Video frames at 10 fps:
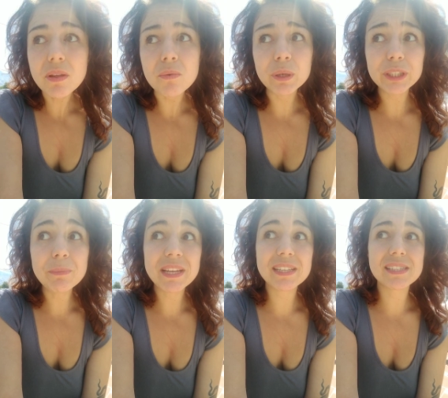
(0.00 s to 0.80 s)
which
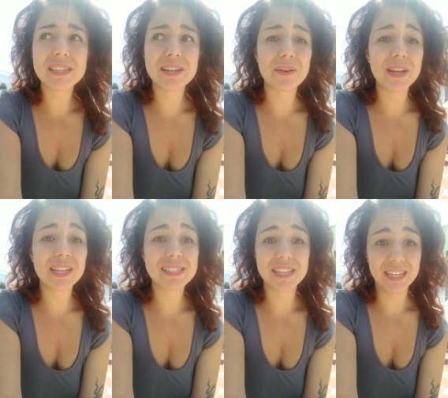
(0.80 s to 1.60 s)
means, he
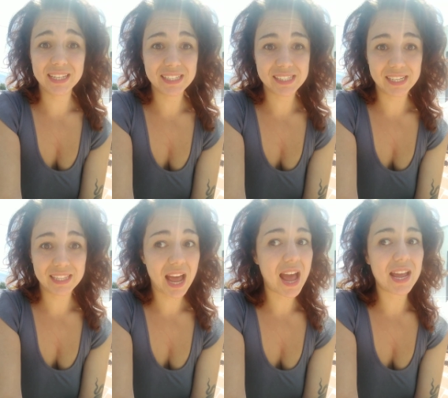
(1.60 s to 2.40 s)
doesn't need to see
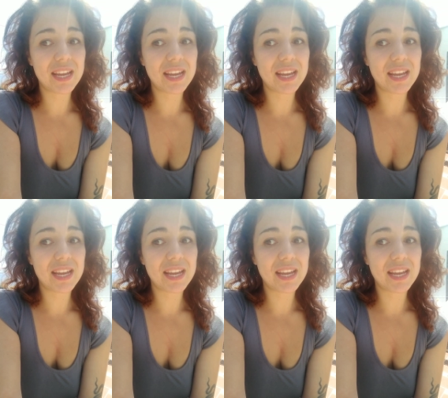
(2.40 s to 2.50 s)
that.